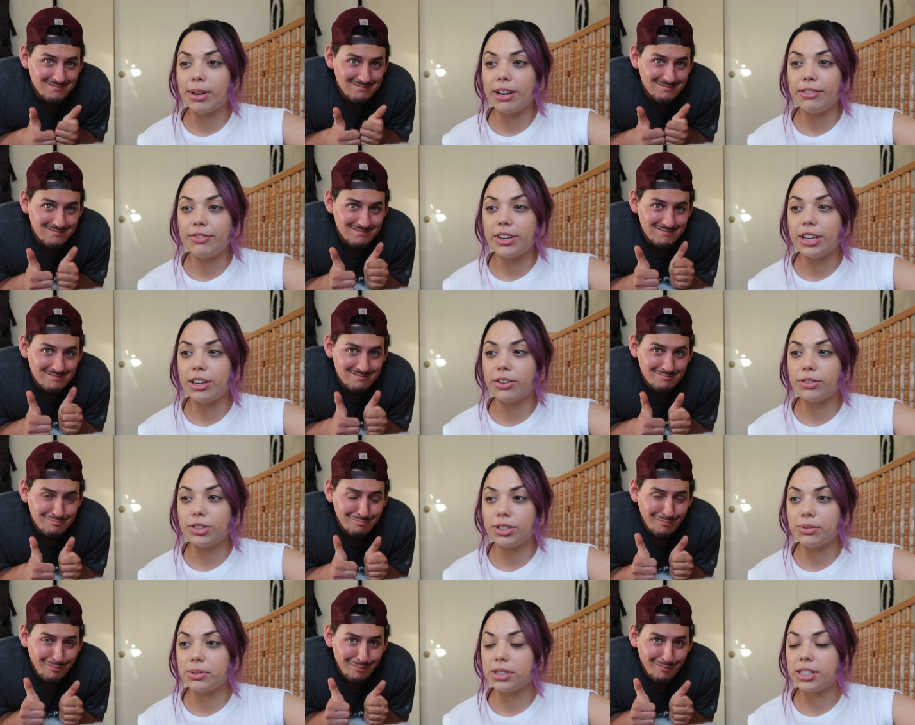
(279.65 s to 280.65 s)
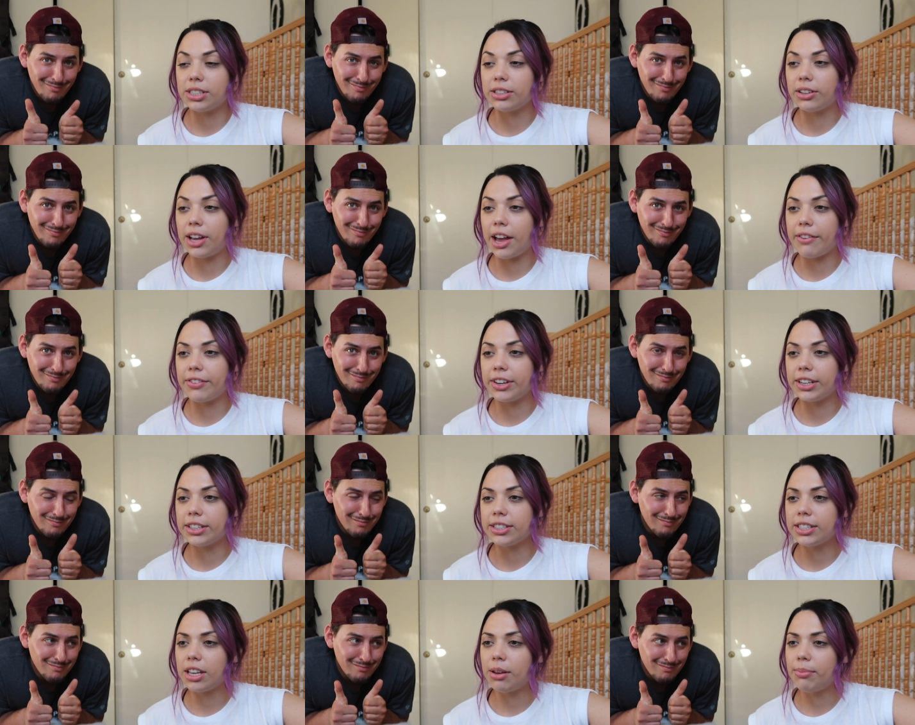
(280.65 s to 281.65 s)
Speaker 1: made a video she was still having
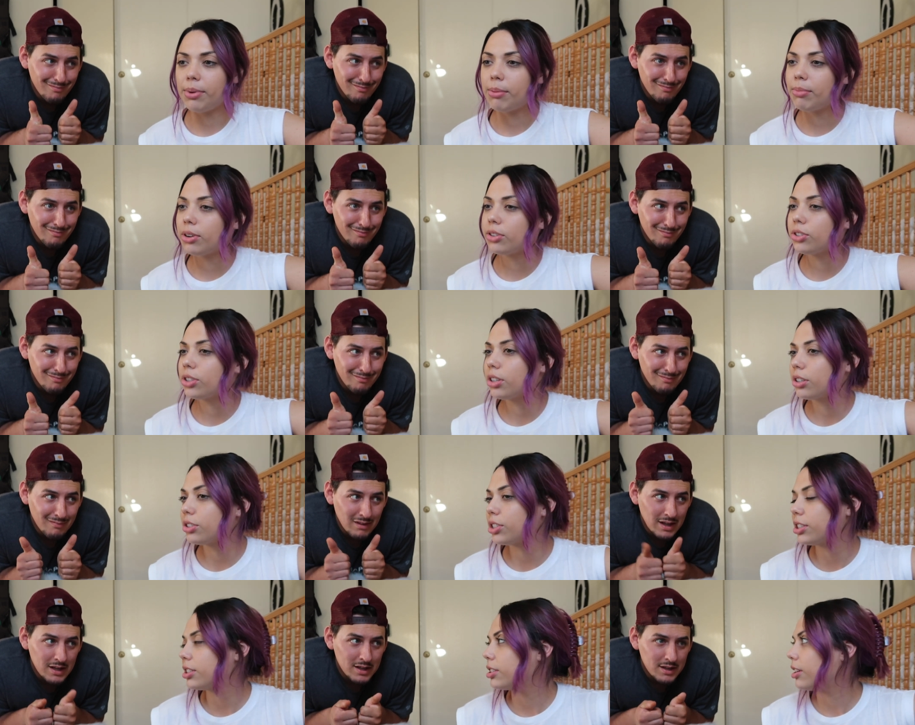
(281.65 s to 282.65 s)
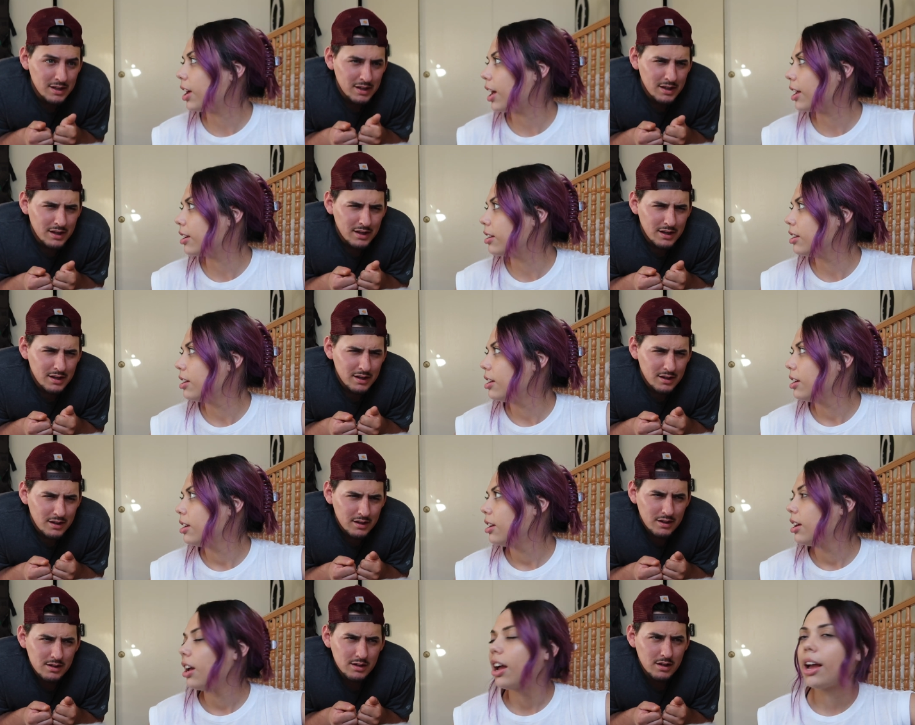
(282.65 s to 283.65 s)
some, I'm not sure. She still had
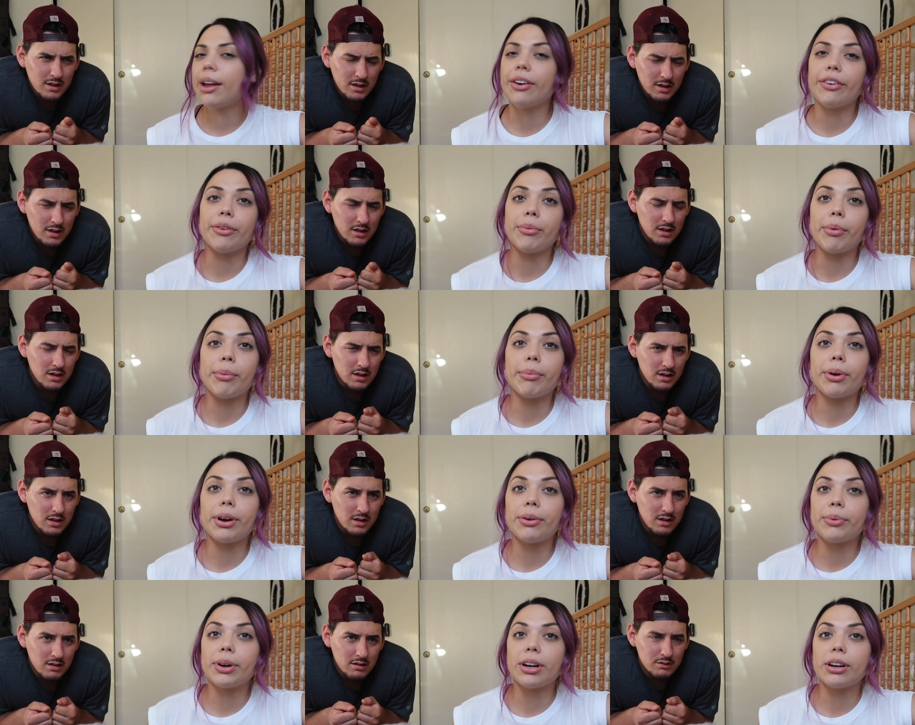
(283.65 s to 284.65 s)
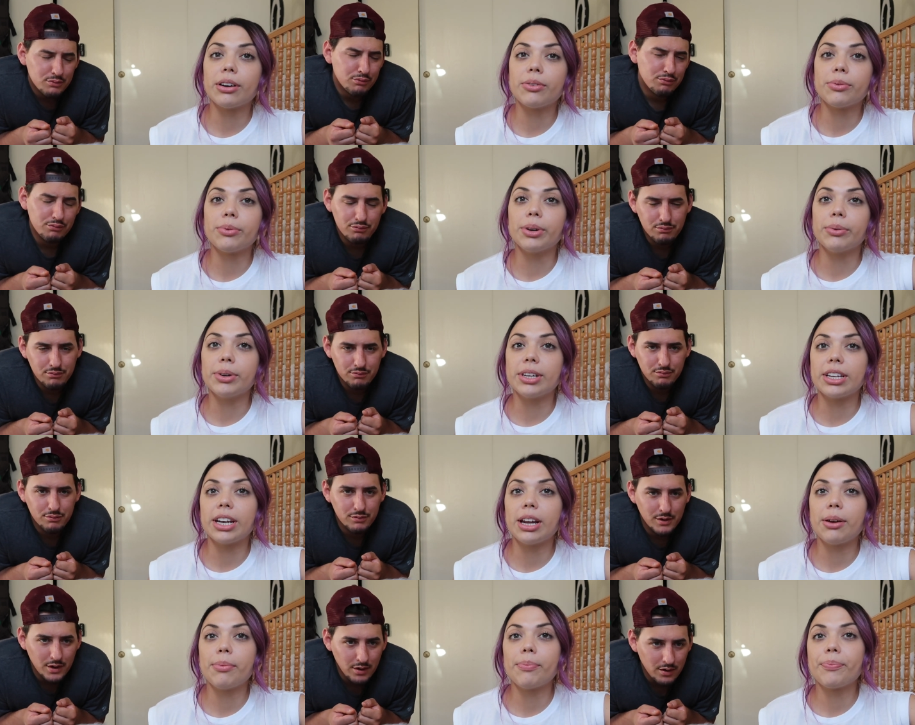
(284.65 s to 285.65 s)
I don't remember where when we did
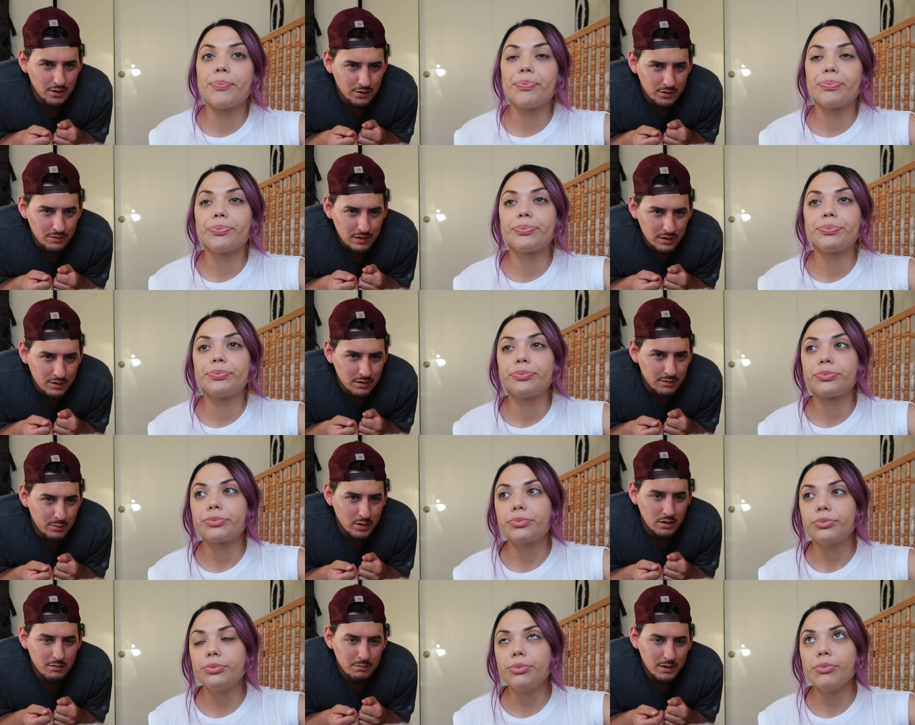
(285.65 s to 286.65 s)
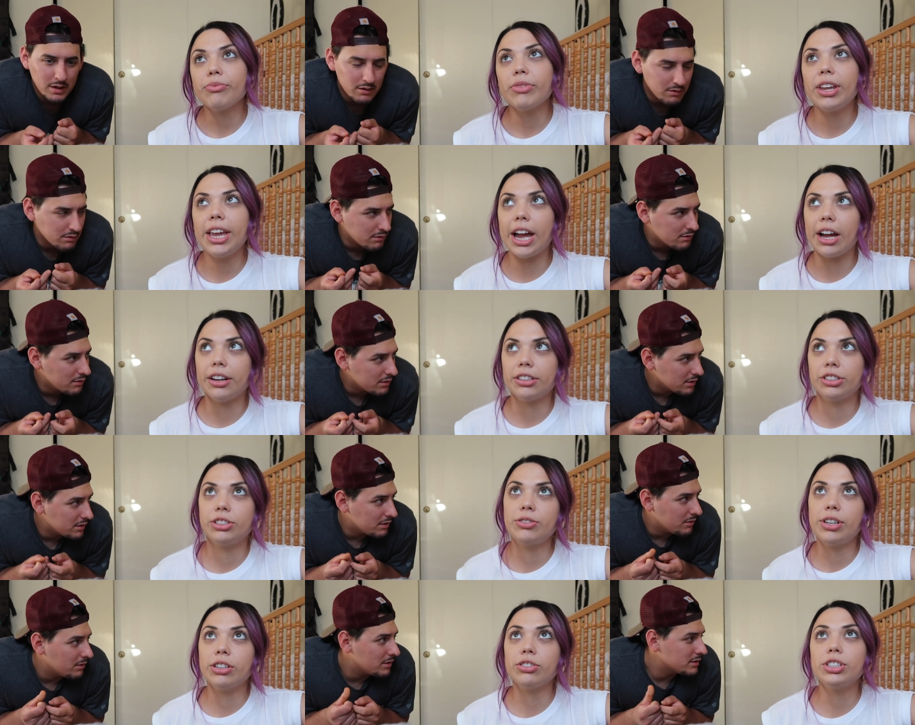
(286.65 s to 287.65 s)
it. I
Speaker 2: don't know. It was very small. Yeah.
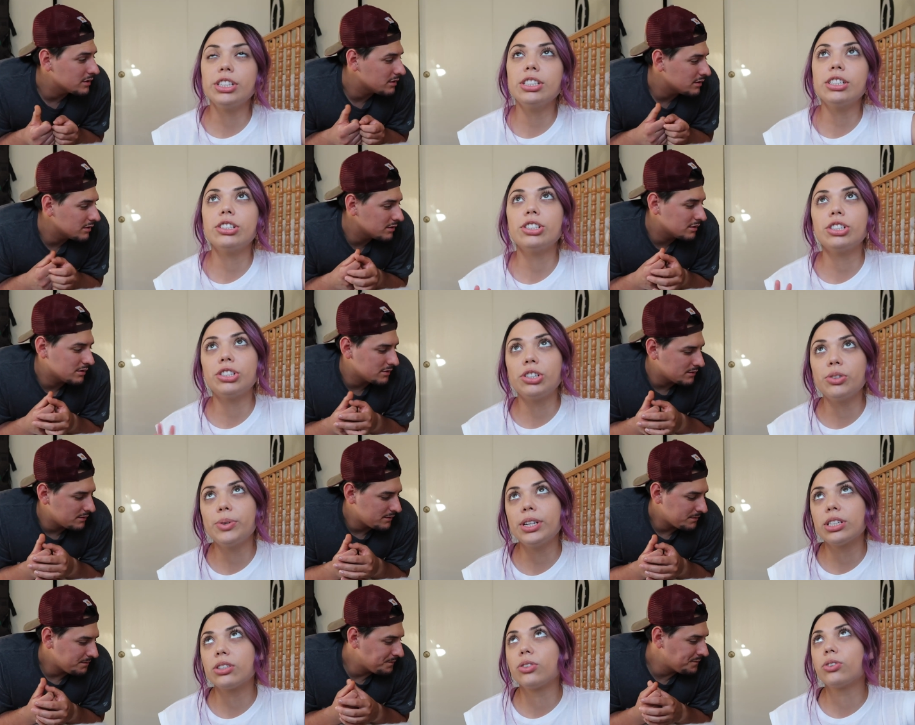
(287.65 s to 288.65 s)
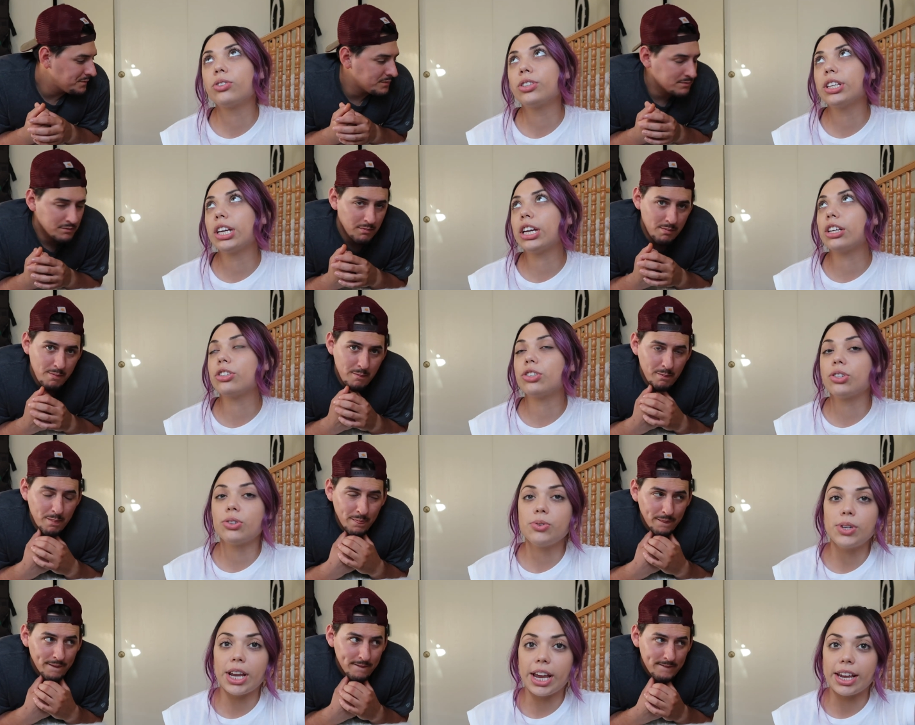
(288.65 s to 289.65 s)
Speaker 1: So now she's she's two weeks old and
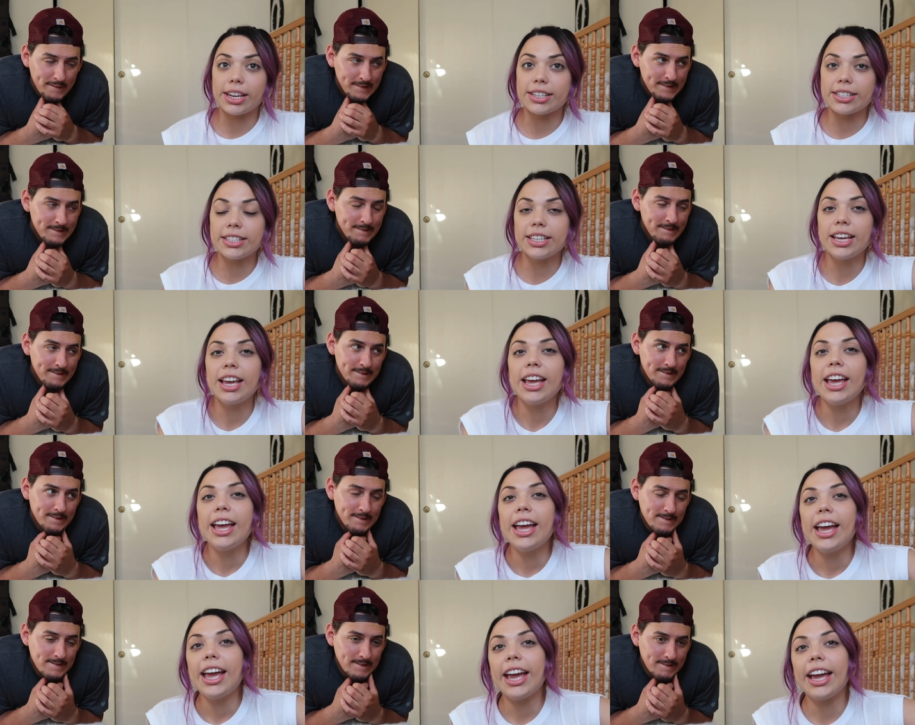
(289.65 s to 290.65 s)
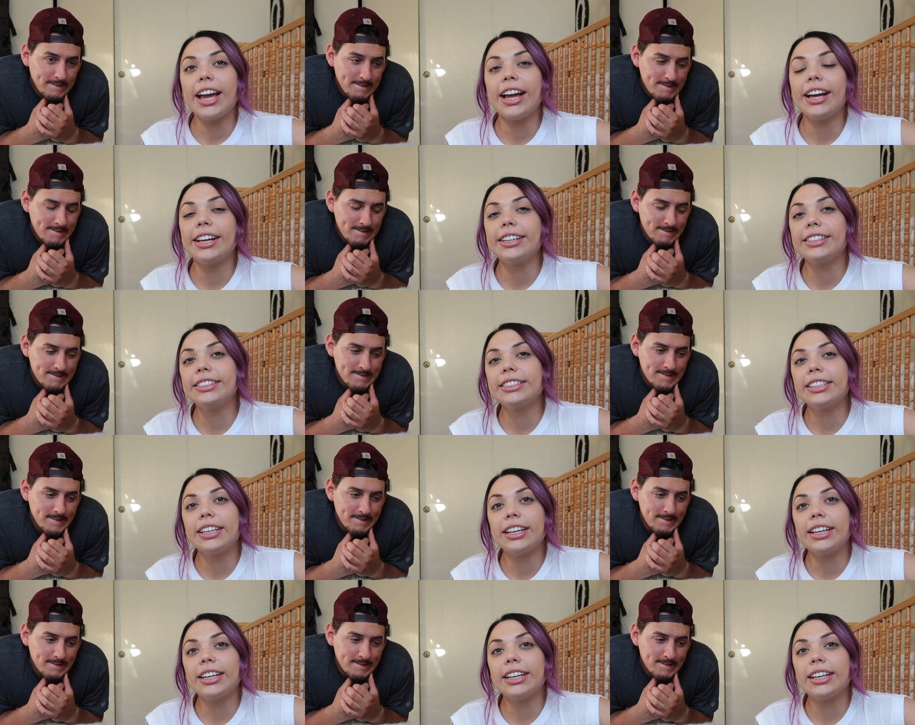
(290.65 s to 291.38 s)
two days, and